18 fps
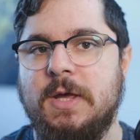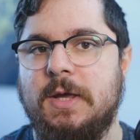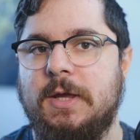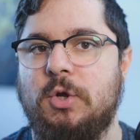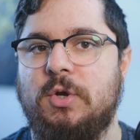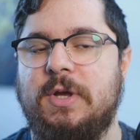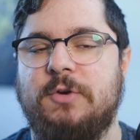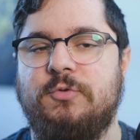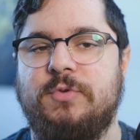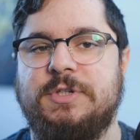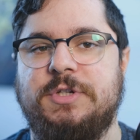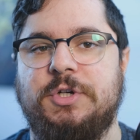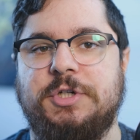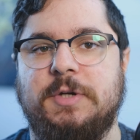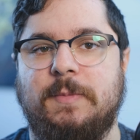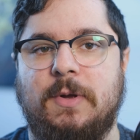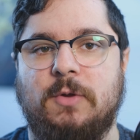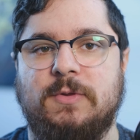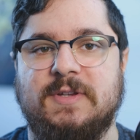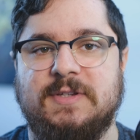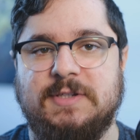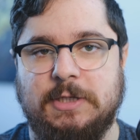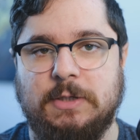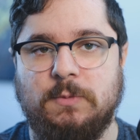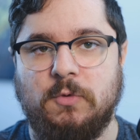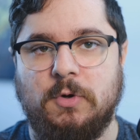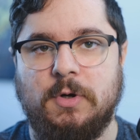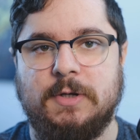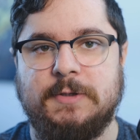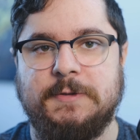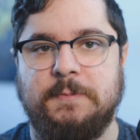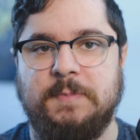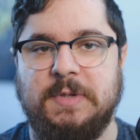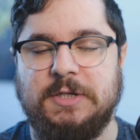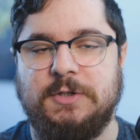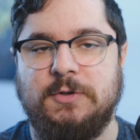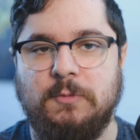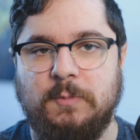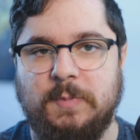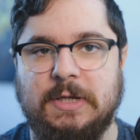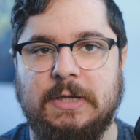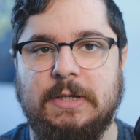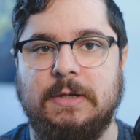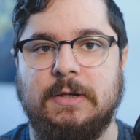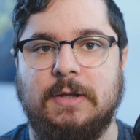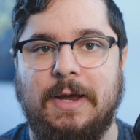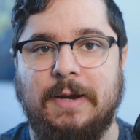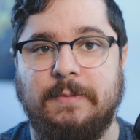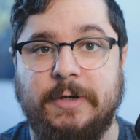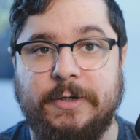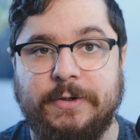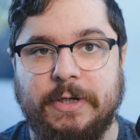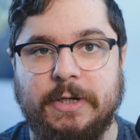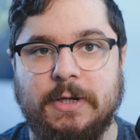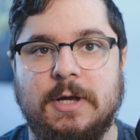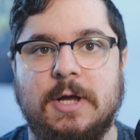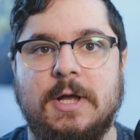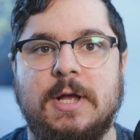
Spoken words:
You can research about the Steamworks P2P library.